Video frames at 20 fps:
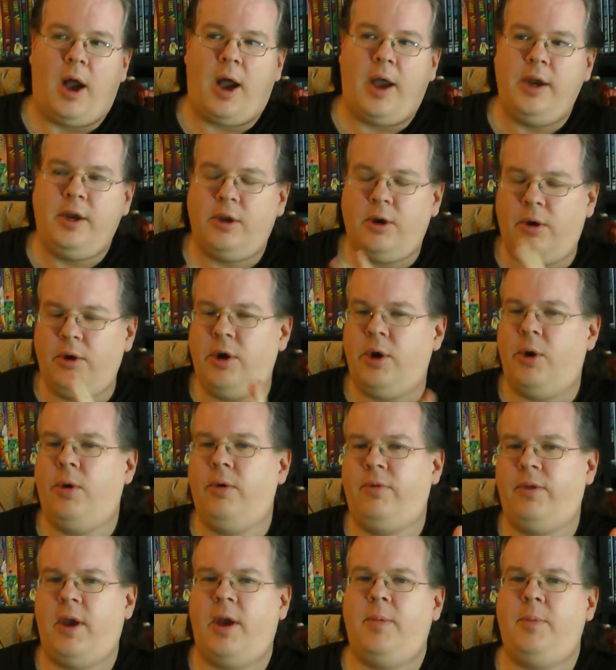I don't know
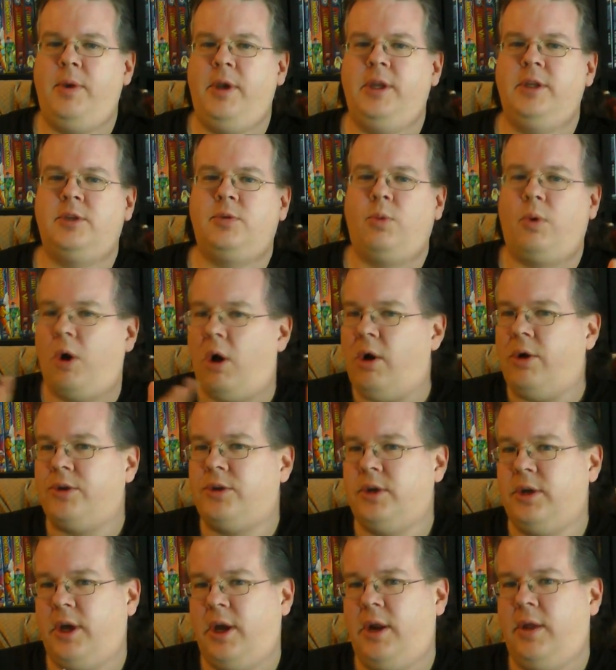if that means we're
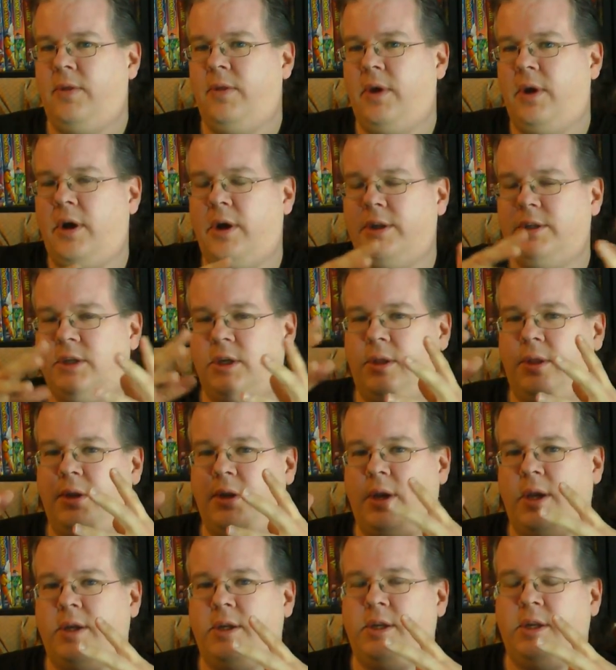also getting the Godzilla
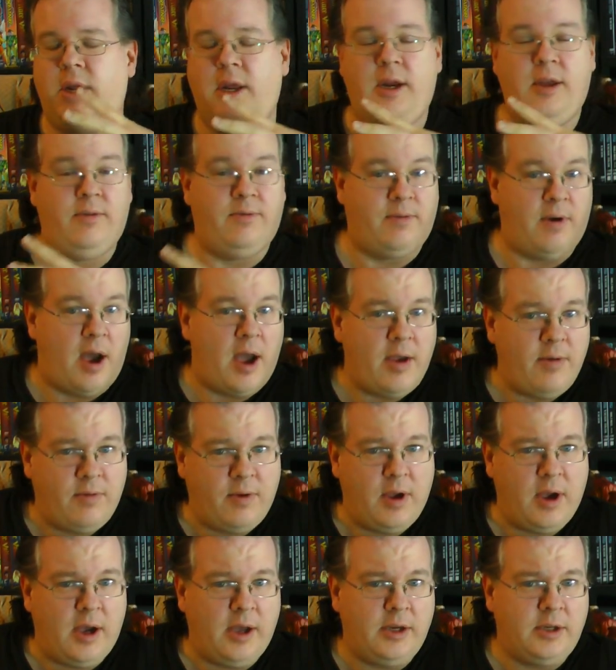
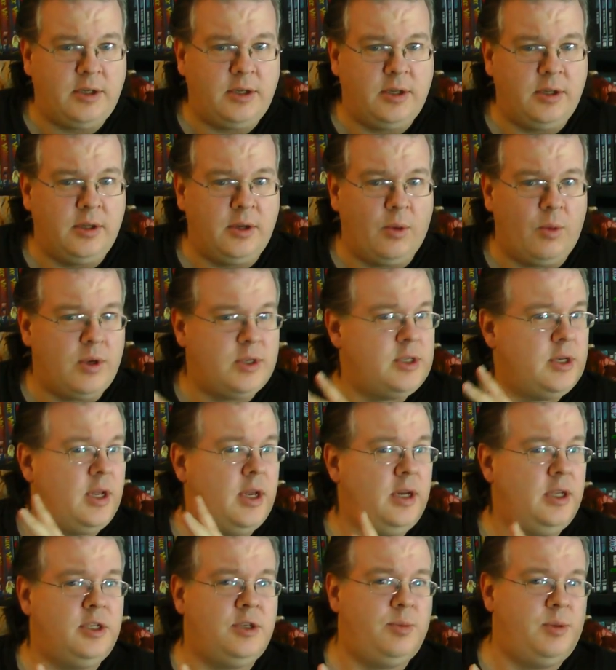1985 cut. There wasn't
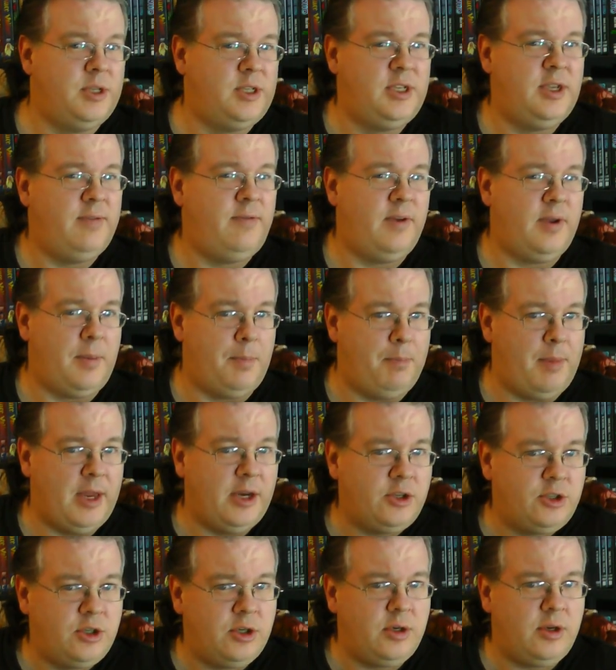any specific
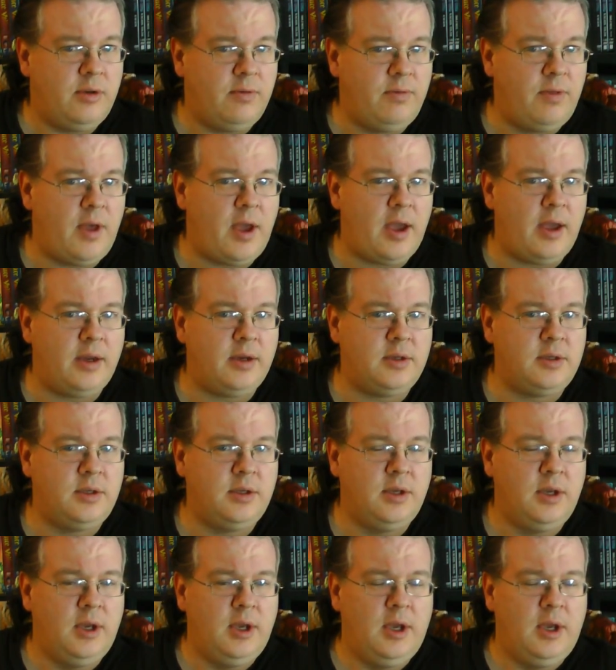mention of that,